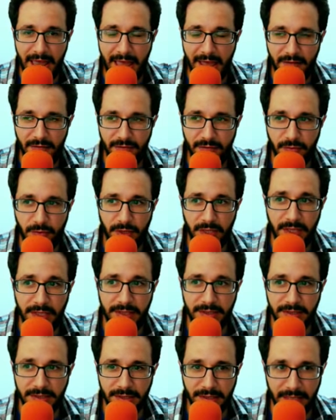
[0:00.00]
every
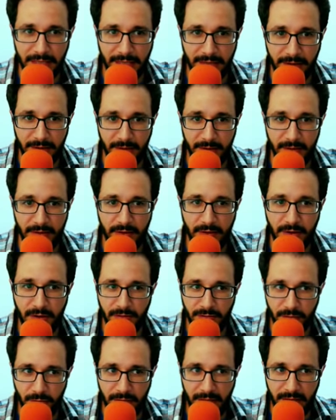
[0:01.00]
layer
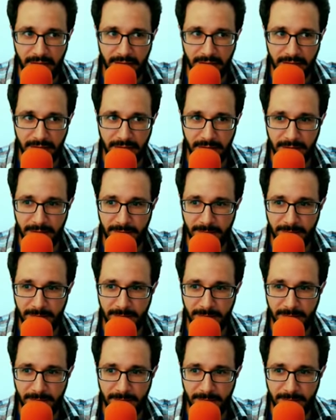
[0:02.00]
of reality.